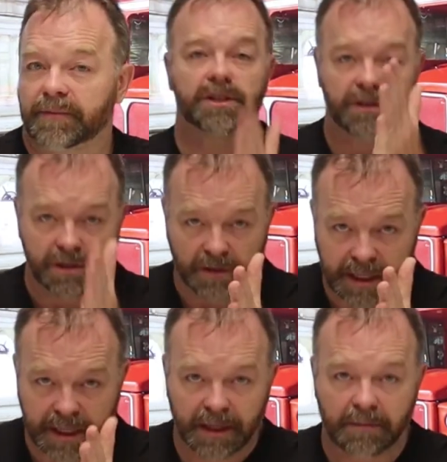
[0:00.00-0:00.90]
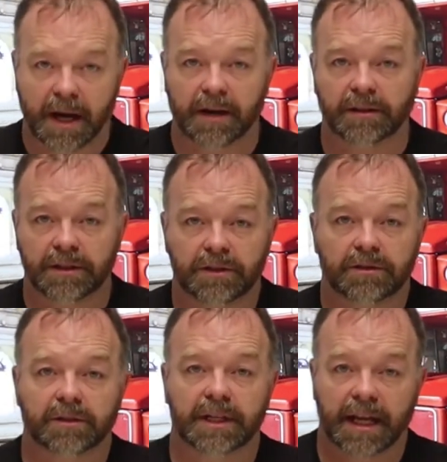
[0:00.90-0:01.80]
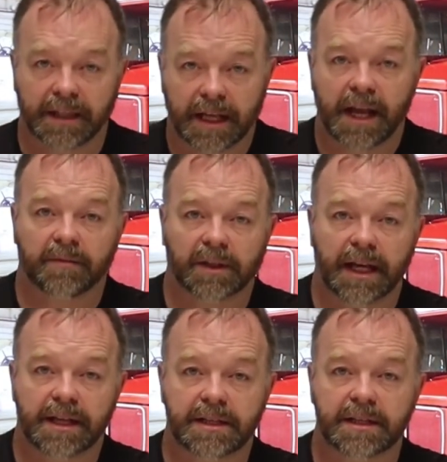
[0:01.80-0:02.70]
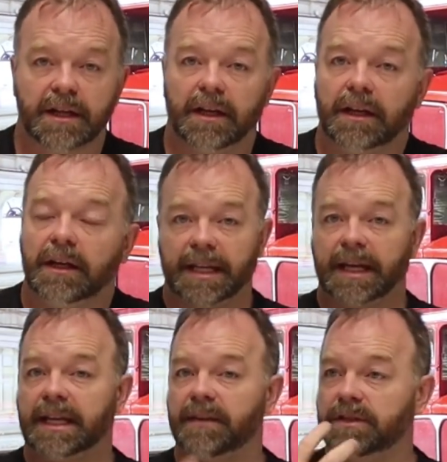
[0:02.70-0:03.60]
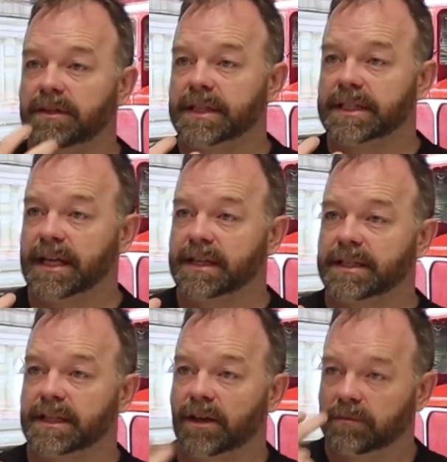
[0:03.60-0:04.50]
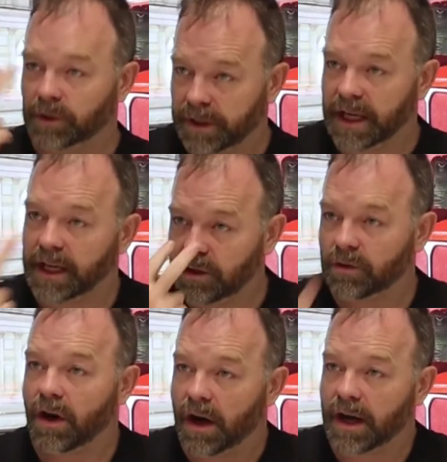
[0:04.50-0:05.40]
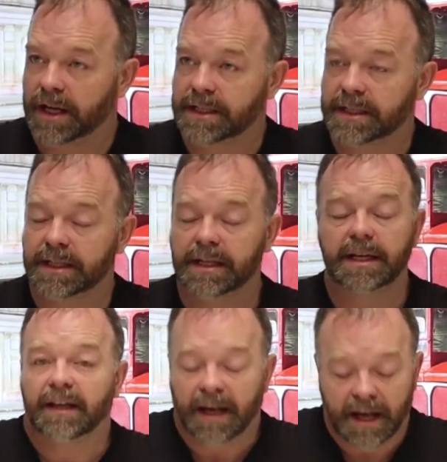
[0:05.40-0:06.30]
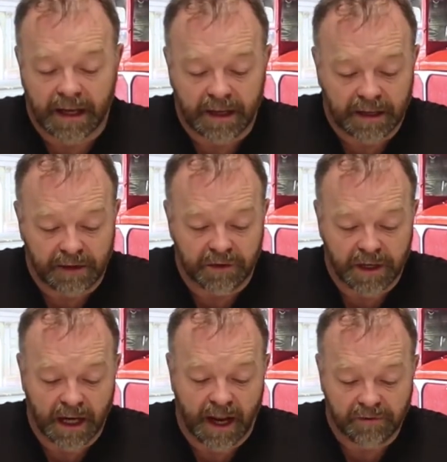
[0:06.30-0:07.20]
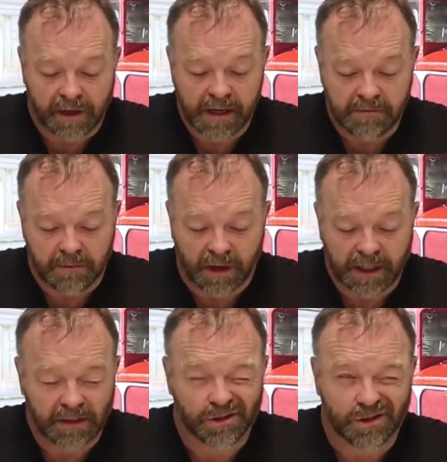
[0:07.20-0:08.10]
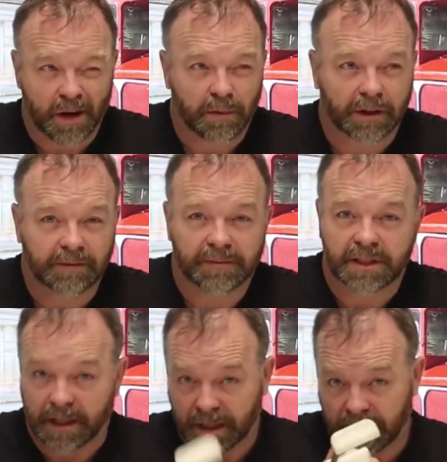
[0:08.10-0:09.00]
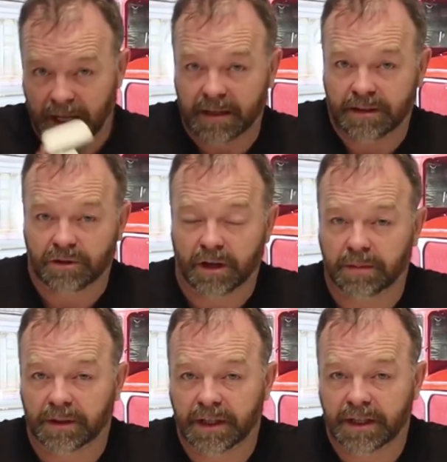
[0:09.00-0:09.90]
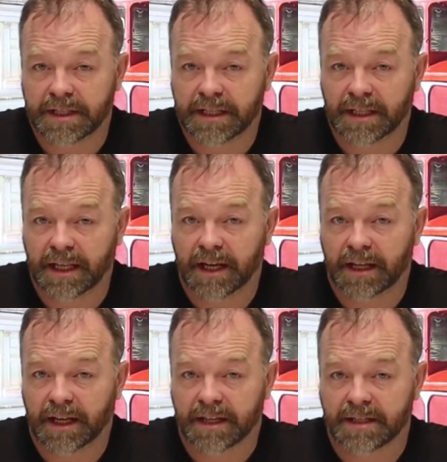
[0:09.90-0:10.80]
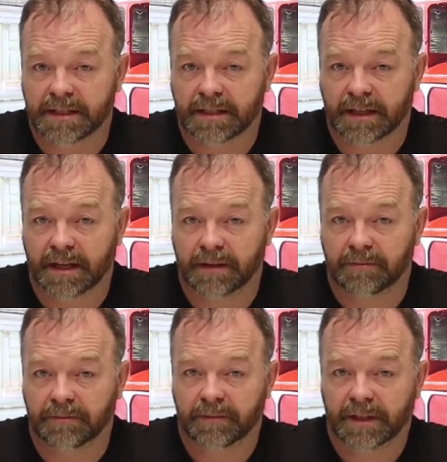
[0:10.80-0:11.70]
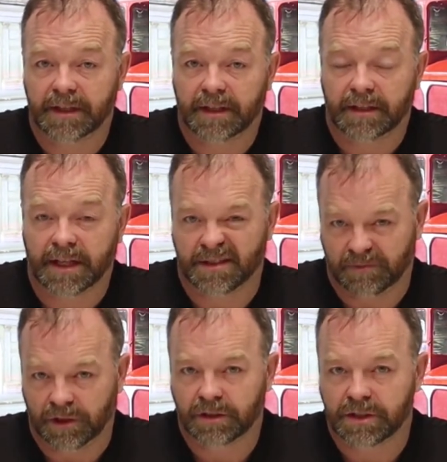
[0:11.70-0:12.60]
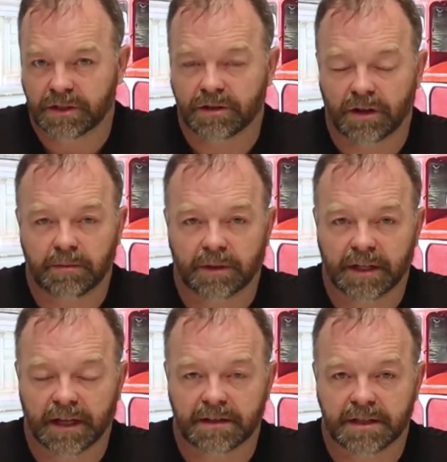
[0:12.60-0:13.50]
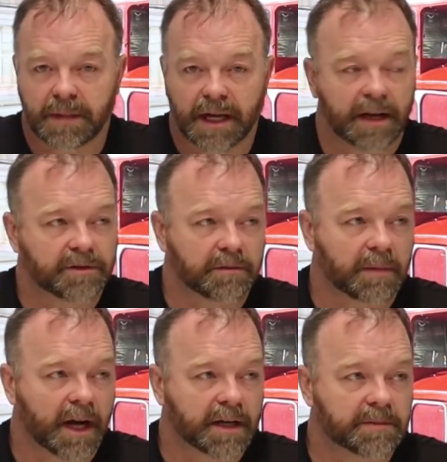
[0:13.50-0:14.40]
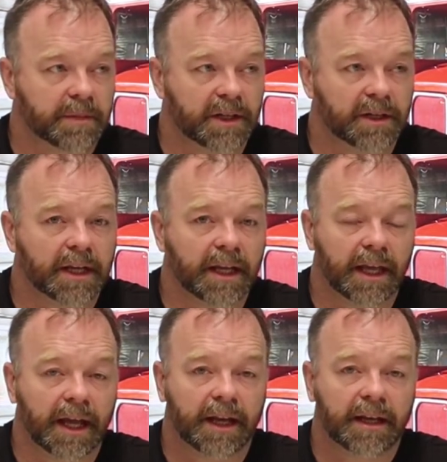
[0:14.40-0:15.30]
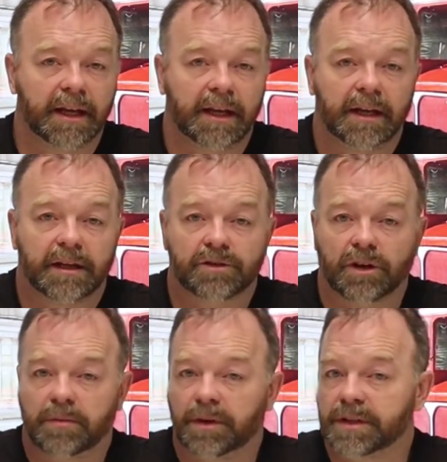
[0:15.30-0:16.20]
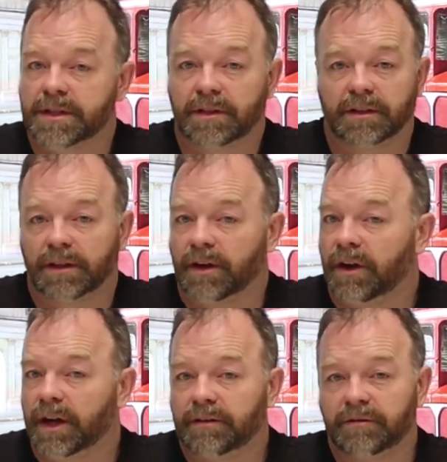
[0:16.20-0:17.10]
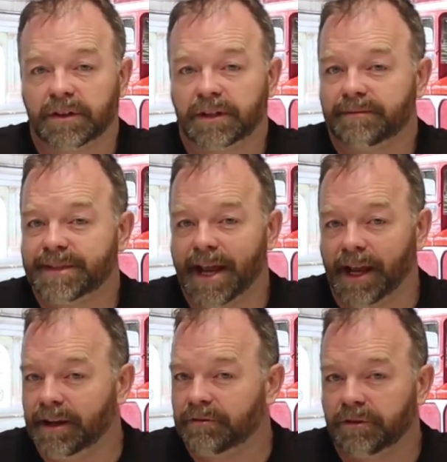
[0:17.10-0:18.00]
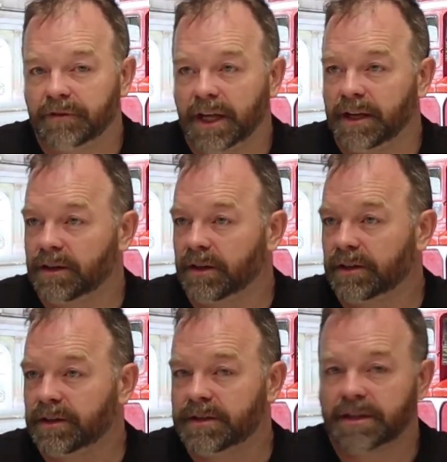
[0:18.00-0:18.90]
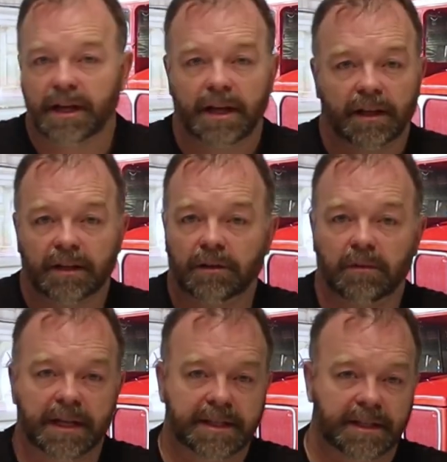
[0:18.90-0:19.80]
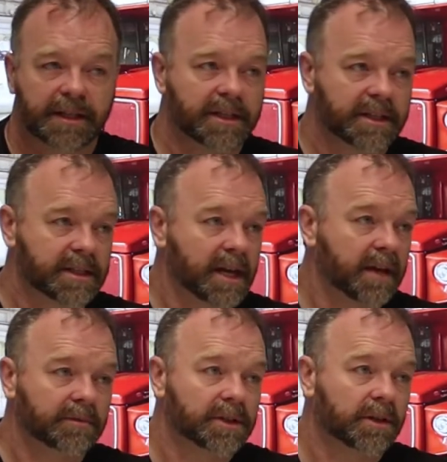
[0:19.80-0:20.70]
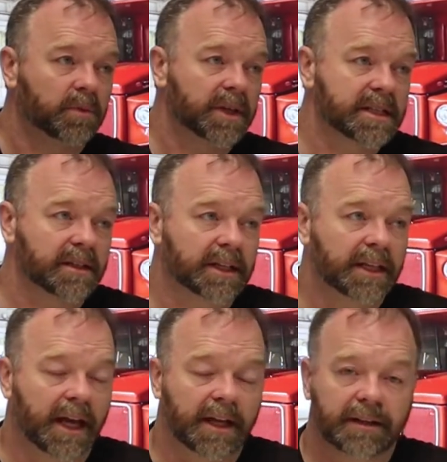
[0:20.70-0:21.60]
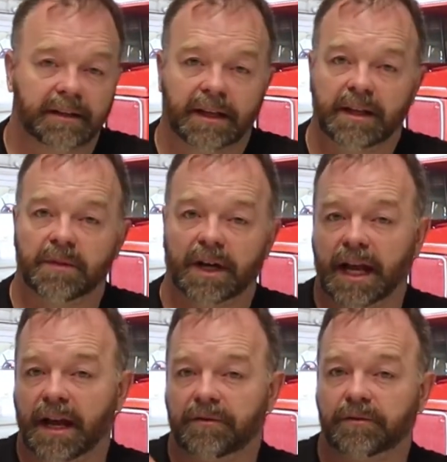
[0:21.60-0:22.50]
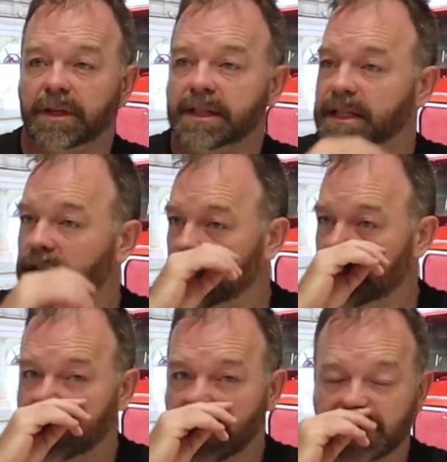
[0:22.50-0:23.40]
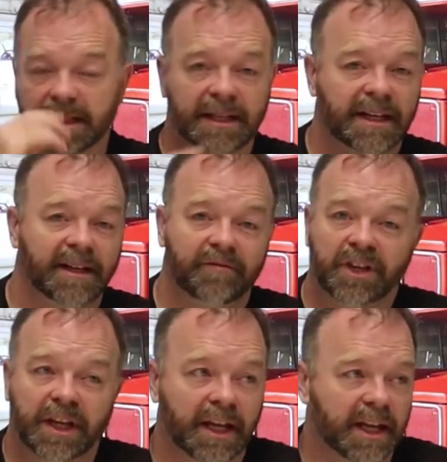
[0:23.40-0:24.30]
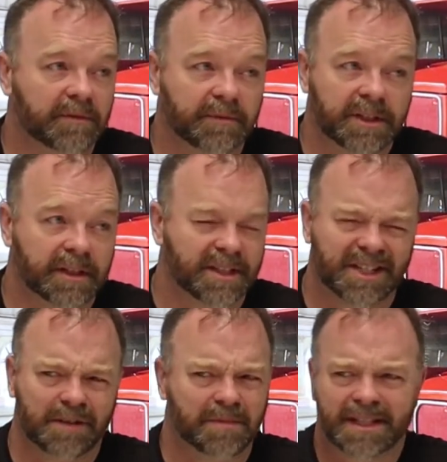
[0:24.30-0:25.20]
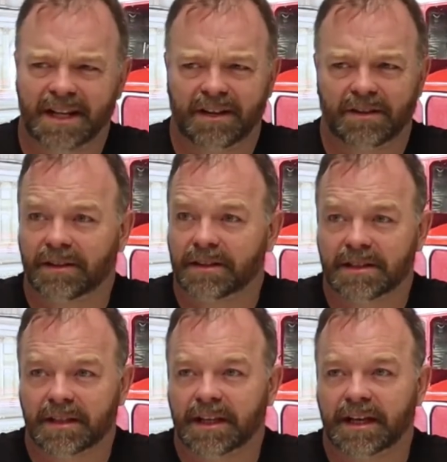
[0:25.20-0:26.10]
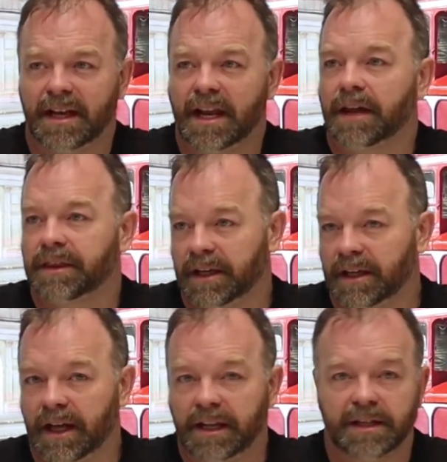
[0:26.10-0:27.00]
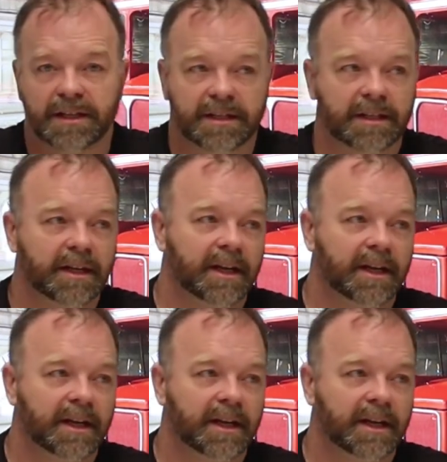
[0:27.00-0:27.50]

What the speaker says: Shoot straight down the barrel and talk down the camera lens. That gives you the sense that I'm looking in your eyes. If you don't have one, buy a little tripod. So that tripod that you see there, that's a vlogger's tripod that costs about $100. But you can get tripods online for $10, $15. Little ones that are just tabletop ones like that, that you might have when you're sitting at a desk. You can get them as cheap as $10, like they're nothing. And they're just